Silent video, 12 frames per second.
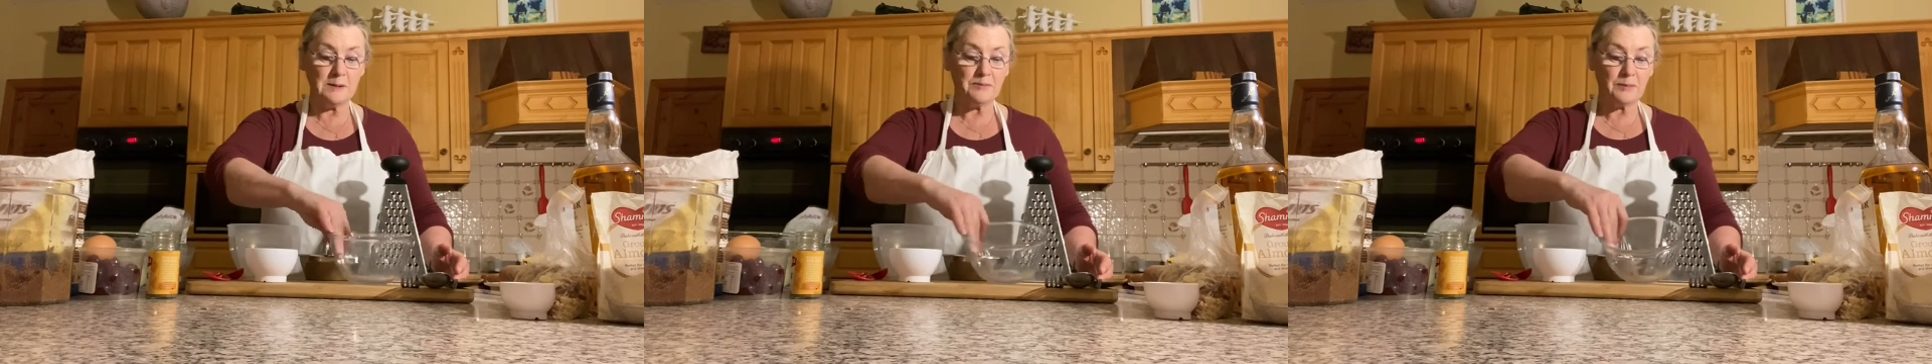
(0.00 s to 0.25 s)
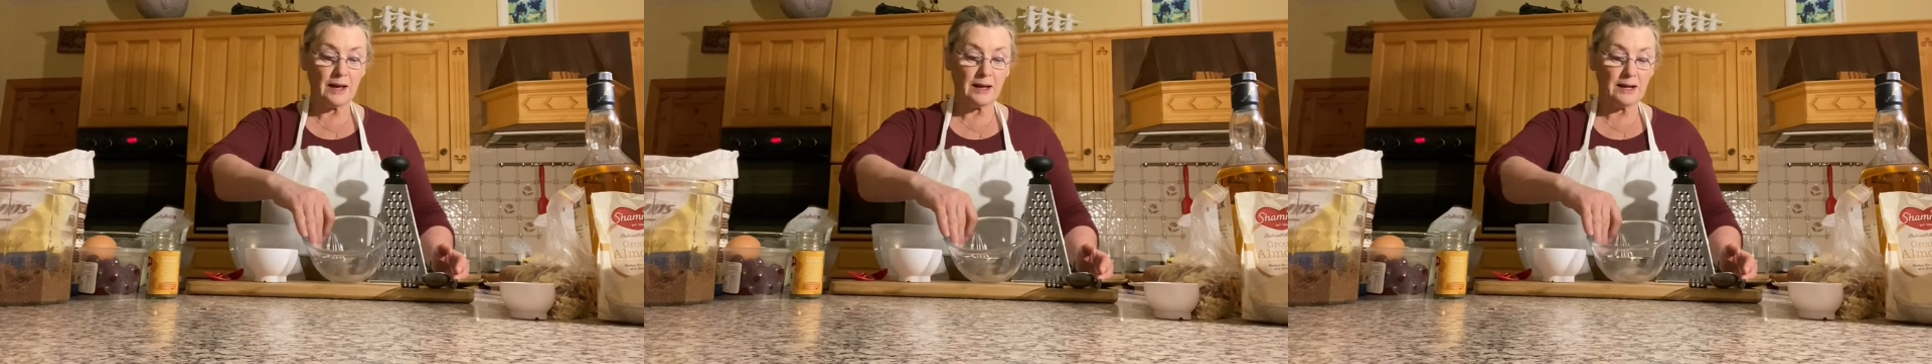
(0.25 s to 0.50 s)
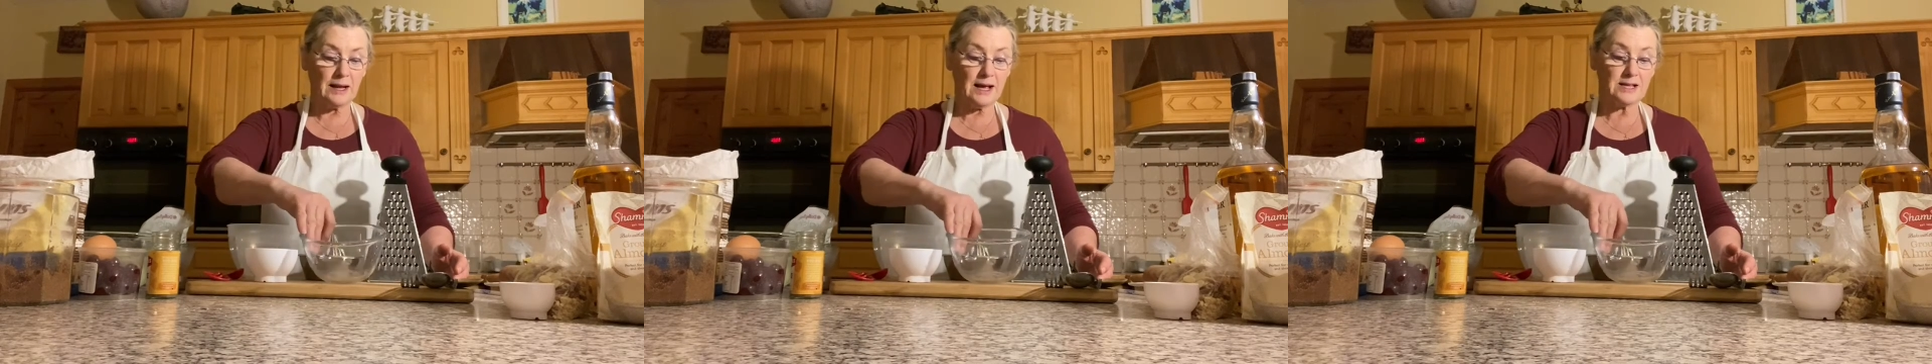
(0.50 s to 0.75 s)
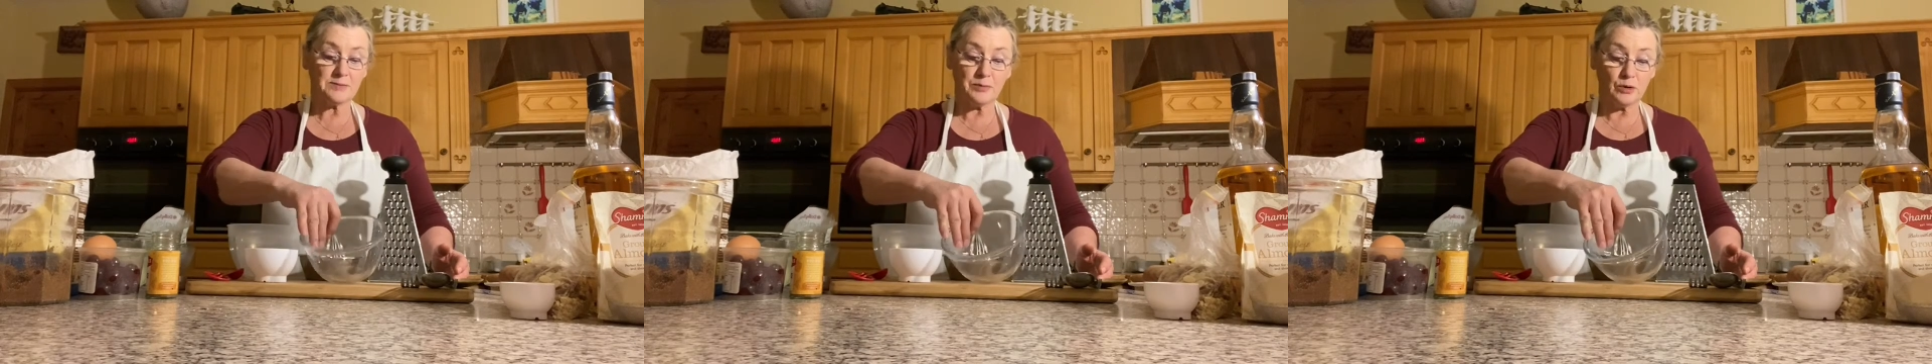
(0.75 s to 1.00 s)
a glass
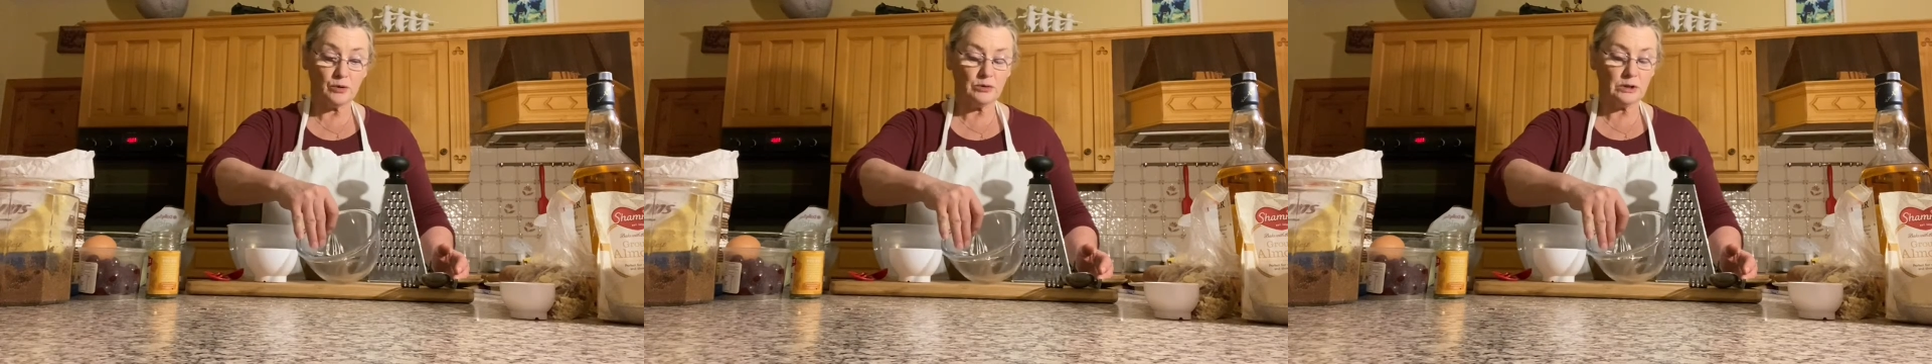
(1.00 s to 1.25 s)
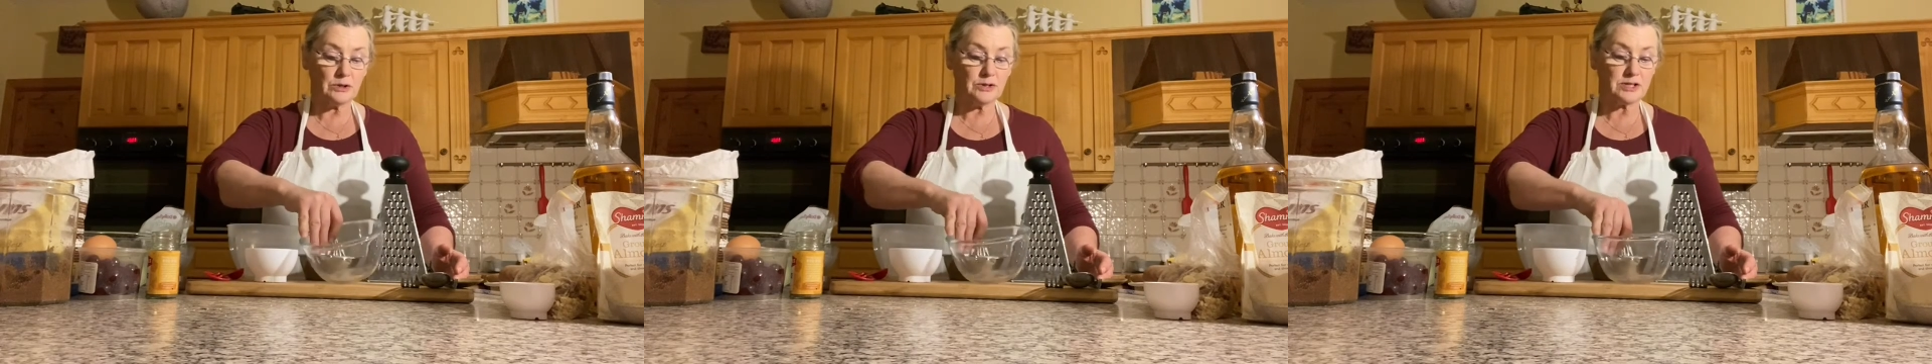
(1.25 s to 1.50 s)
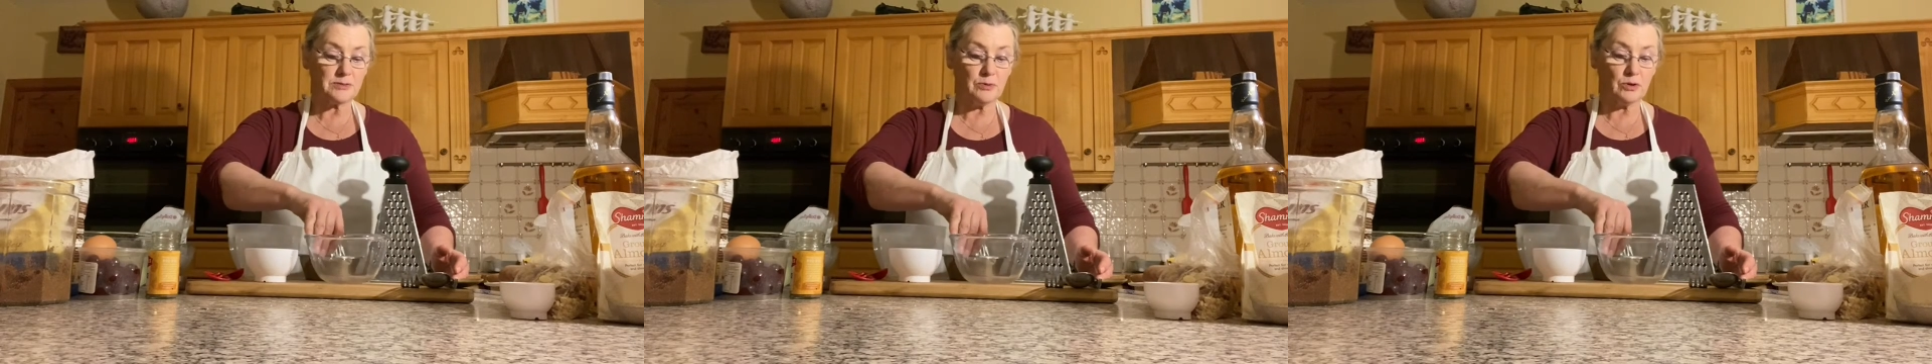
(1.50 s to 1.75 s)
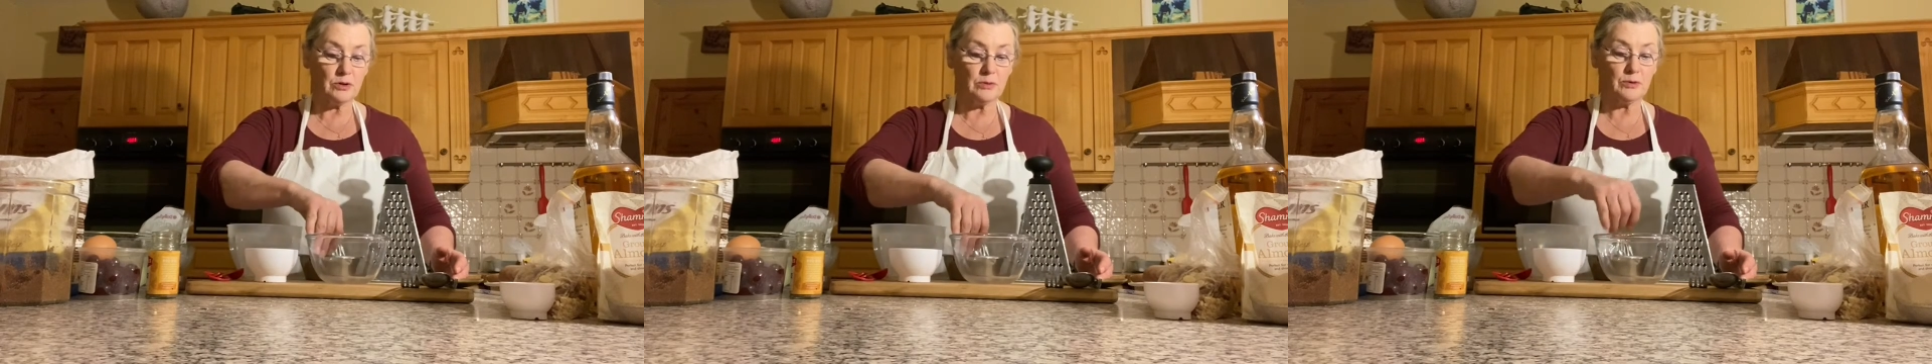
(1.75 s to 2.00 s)
bowl or a
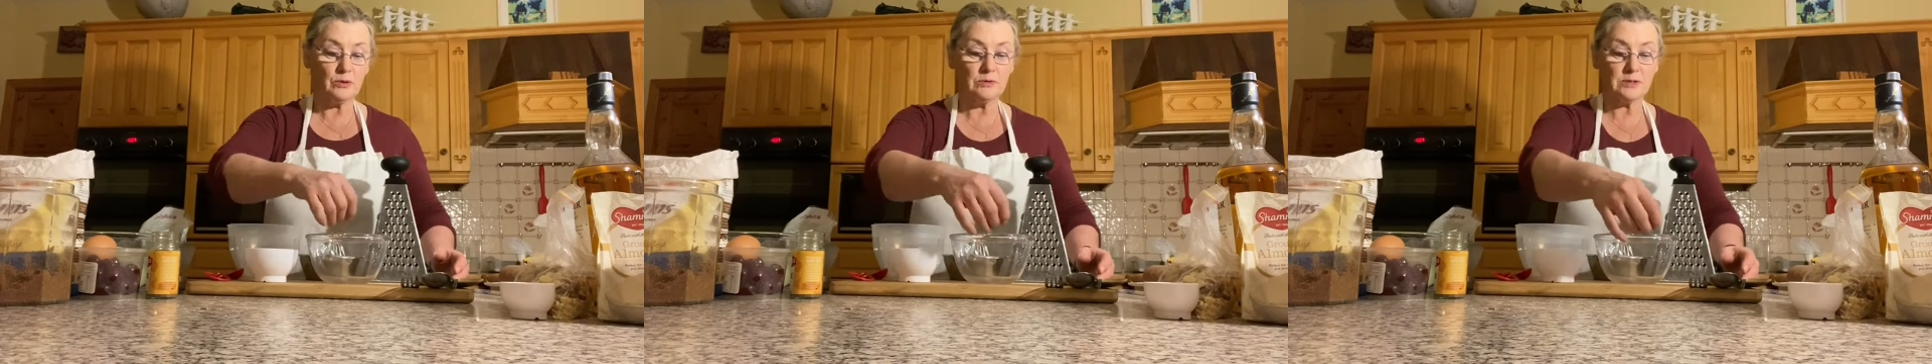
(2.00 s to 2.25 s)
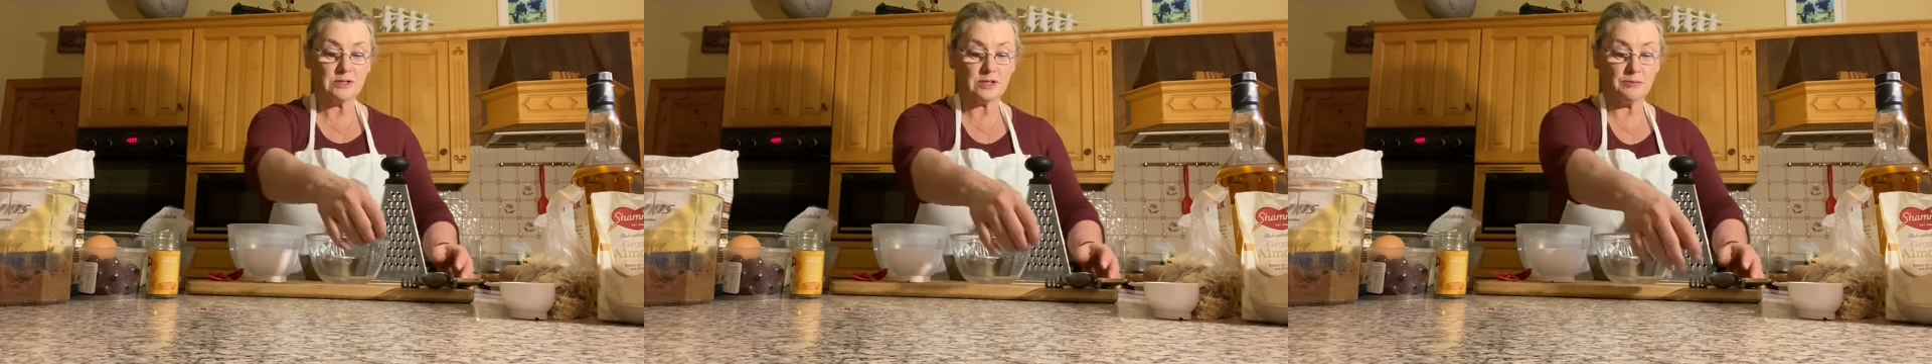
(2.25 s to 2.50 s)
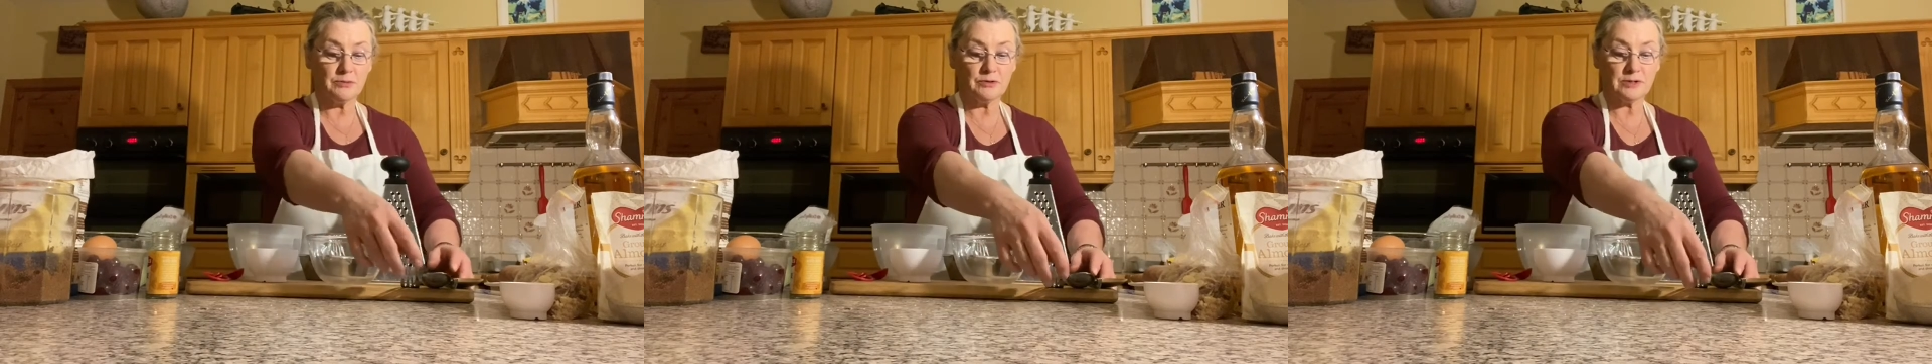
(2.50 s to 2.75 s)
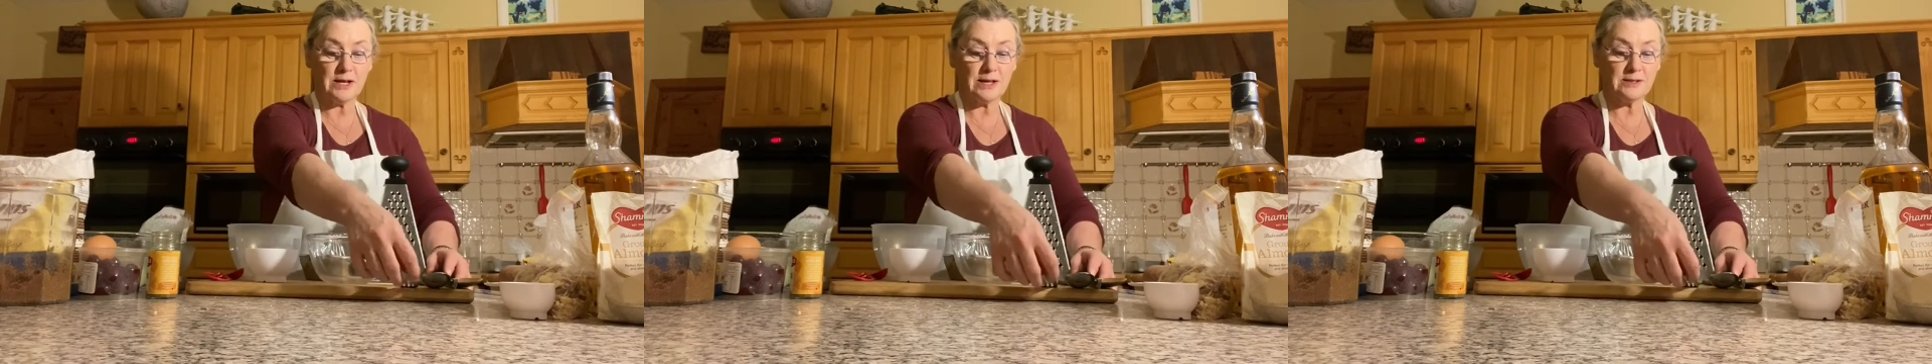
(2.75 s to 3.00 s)
small bowl, some
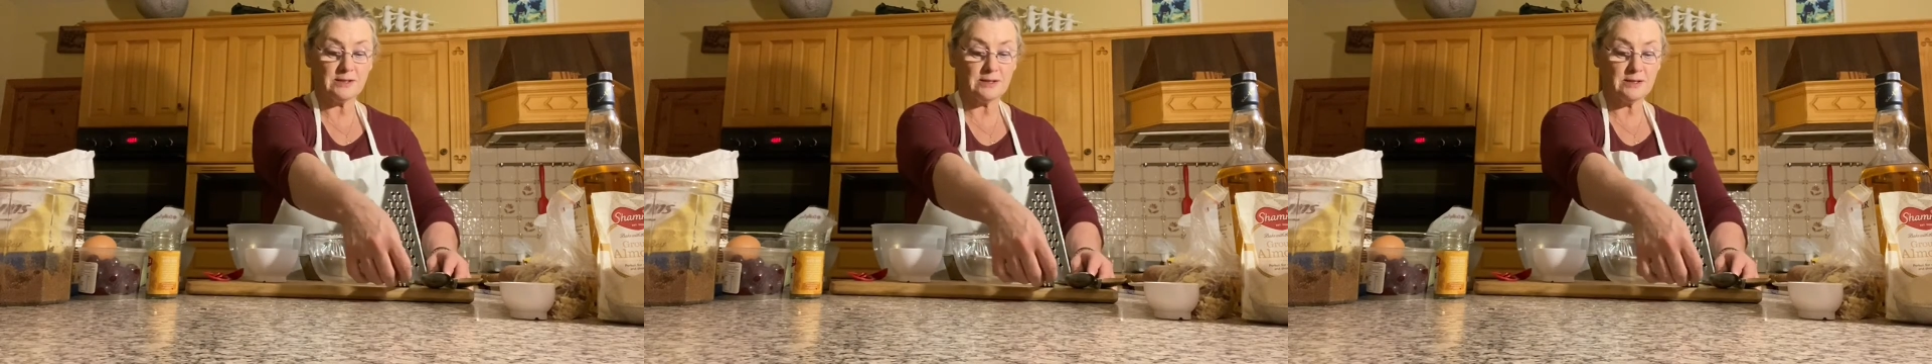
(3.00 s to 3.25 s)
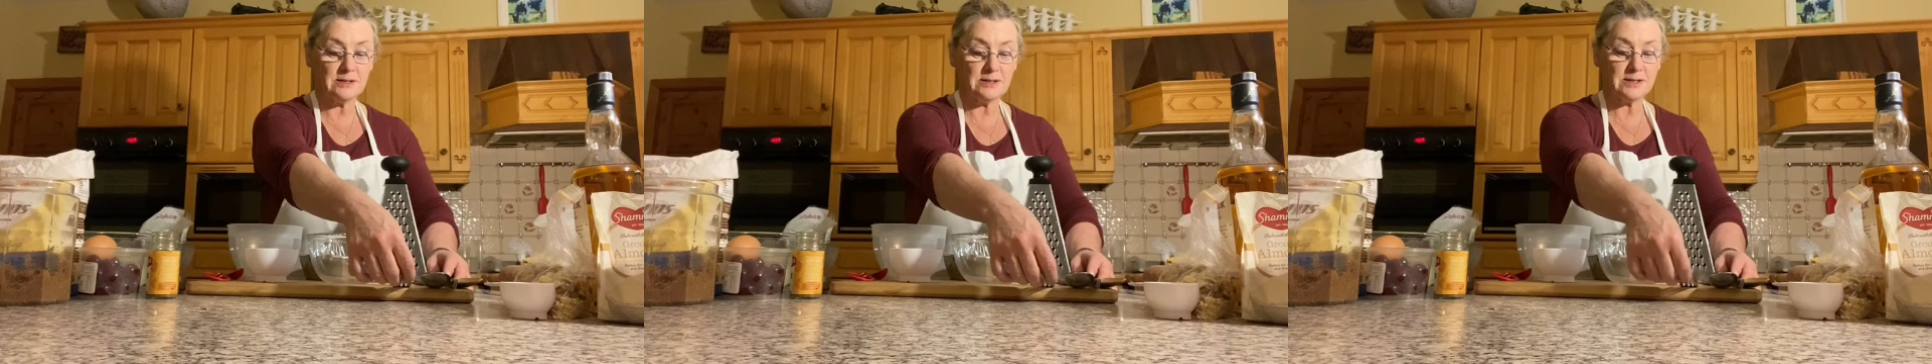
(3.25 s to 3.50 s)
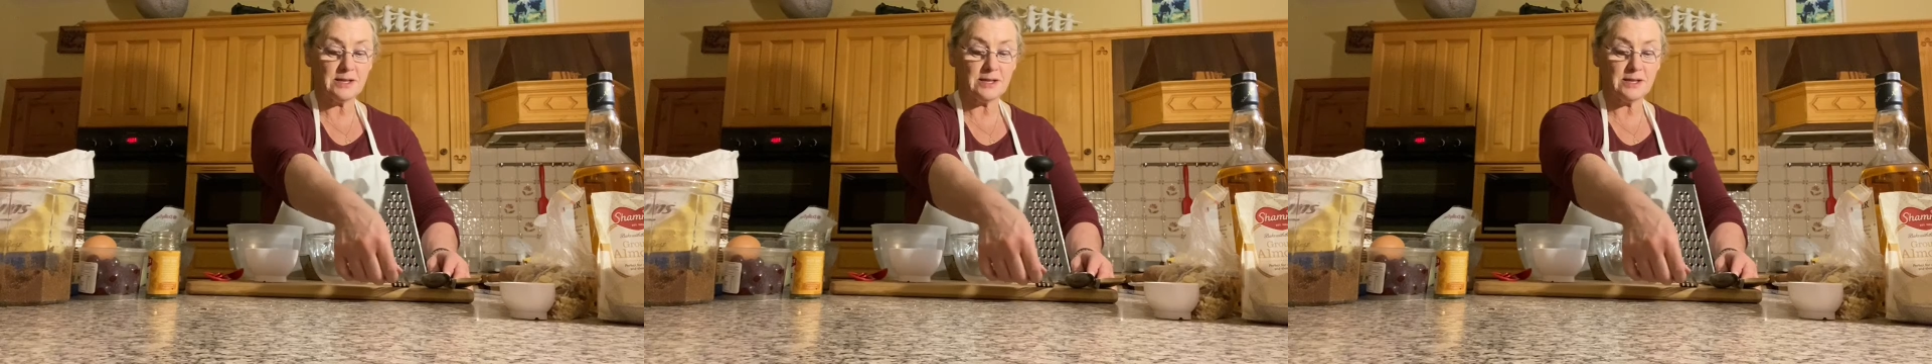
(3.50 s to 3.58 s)
utensils,